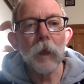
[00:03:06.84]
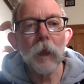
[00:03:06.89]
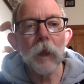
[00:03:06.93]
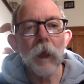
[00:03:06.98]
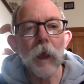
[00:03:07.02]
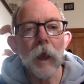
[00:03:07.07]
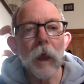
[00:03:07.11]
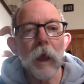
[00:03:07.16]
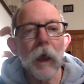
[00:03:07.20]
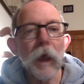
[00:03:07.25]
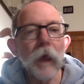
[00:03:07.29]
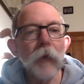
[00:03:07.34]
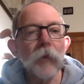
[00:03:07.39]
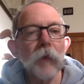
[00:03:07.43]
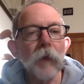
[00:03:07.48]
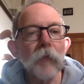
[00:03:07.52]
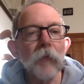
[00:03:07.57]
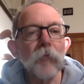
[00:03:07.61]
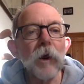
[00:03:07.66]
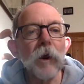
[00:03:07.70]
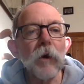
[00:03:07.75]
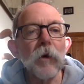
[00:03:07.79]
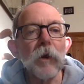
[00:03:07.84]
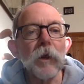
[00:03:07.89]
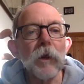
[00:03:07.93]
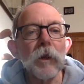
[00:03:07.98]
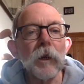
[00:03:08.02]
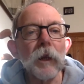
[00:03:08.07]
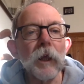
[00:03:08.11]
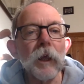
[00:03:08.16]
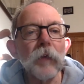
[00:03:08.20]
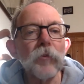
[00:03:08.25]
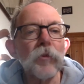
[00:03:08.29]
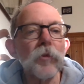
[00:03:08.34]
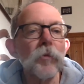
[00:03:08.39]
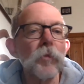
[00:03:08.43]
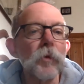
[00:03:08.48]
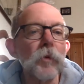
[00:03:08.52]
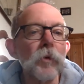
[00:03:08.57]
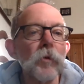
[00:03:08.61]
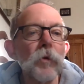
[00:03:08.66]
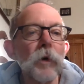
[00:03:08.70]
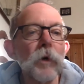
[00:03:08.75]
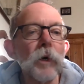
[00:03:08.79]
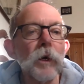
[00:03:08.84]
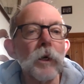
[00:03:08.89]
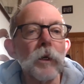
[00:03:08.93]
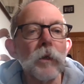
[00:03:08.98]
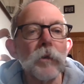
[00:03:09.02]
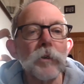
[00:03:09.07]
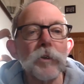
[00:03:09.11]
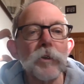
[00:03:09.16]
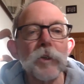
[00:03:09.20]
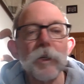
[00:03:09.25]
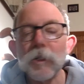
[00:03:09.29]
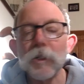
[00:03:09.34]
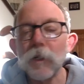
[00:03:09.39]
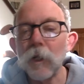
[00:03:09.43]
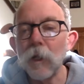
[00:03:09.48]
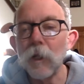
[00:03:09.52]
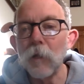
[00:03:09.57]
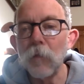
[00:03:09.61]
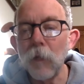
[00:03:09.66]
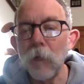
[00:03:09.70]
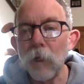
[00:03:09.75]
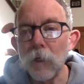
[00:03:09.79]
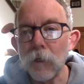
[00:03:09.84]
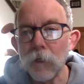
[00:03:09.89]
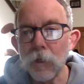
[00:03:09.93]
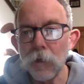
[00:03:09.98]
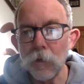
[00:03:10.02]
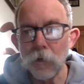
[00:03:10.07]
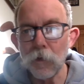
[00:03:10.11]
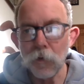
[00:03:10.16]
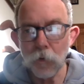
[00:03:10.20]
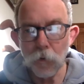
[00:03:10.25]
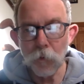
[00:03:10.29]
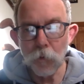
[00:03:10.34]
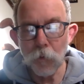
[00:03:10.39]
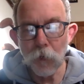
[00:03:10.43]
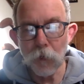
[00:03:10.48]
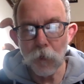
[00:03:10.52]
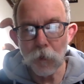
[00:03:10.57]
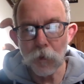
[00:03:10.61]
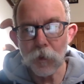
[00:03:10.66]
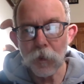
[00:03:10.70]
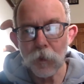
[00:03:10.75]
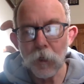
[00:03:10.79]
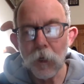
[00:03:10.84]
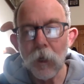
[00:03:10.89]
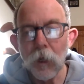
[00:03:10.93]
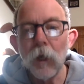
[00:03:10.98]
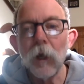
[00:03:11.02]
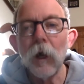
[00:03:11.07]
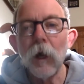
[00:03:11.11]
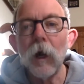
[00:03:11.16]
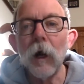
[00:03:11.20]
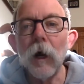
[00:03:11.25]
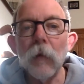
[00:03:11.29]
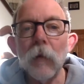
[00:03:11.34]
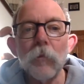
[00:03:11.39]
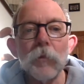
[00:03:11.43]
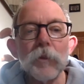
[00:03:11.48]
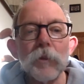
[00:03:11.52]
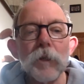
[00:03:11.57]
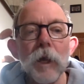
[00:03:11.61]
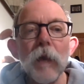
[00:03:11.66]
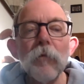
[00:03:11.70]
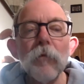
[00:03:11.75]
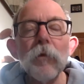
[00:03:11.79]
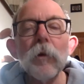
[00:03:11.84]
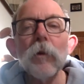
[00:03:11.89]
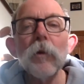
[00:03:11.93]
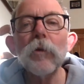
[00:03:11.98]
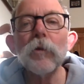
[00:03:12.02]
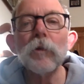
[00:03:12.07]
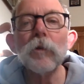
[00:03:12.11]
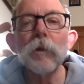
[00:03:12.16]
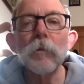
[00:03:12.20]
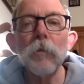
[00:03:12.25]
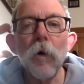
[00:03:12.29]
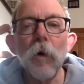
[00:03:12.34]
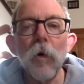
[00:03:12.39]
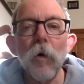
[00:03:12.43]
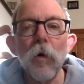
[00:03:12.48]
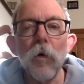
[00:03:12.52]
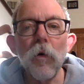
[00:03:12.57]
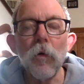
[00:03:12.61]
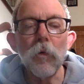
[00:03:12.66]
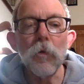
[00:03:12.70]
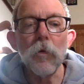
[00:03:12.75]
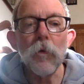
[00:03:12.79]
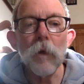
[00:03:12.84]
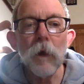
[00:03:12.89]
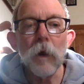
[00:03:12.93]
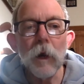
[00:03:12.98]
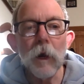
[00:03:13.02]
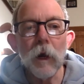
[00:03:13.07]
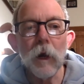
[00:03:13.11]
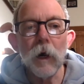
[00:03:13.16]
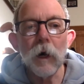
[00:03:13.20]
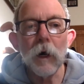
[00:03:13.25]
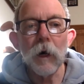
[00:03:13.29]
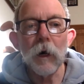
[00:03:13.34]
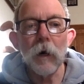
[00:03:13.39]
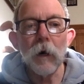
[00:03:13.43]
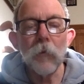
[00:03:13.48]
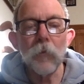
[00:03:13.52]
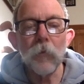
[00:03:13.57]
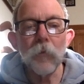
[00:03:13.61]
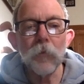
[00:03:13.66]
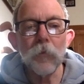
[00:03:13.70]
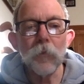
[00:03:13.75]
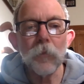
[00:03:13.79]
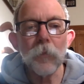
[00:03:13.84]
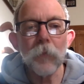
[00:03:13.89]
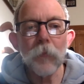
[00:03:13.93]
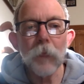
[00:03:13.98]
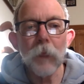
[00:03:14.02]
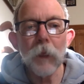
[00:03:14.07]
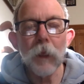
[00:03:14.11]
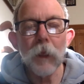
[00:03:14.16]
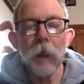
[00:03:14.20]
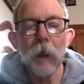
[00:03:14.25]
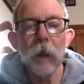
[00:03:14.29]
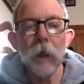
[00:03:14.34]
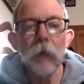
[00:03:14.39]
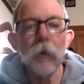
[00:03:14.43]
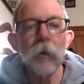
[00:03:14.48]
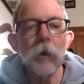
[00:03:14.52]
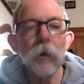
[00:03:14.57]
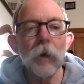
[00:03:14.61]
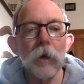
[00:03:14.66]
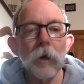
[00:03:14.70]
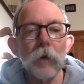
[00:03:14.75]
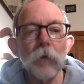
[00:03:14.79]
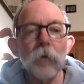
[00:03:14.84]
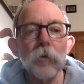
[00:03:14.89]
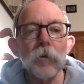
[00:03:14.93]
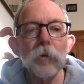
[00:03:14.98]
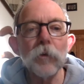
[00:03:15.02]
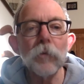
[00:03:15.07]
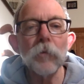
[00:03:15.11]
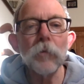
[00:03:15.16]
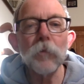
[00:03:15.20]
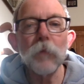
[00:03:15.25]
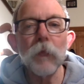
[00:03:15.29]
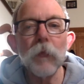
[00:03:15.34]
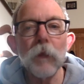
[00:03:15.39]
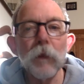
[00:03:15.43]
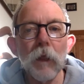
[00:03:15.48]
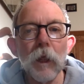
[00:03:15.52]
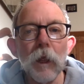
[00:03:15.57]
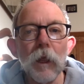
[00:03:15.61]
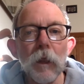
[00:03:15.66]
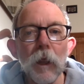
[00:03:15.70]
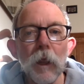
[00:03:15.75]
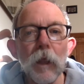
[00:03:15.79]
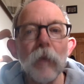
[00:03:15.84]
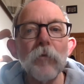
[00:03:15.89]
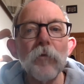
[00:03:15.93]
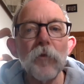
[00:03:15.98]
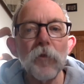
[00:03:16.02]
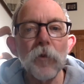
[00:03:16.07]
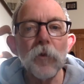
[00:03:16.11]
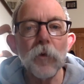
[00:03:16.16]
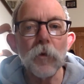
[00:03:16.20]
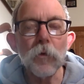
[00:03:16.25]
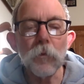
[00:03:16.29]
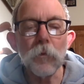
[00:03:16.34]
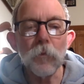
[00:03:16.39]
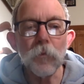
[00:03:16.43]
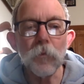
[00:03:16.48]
And they vary in length between 16 minutes and 2 minutes. So have a look at them all, and look at them in full,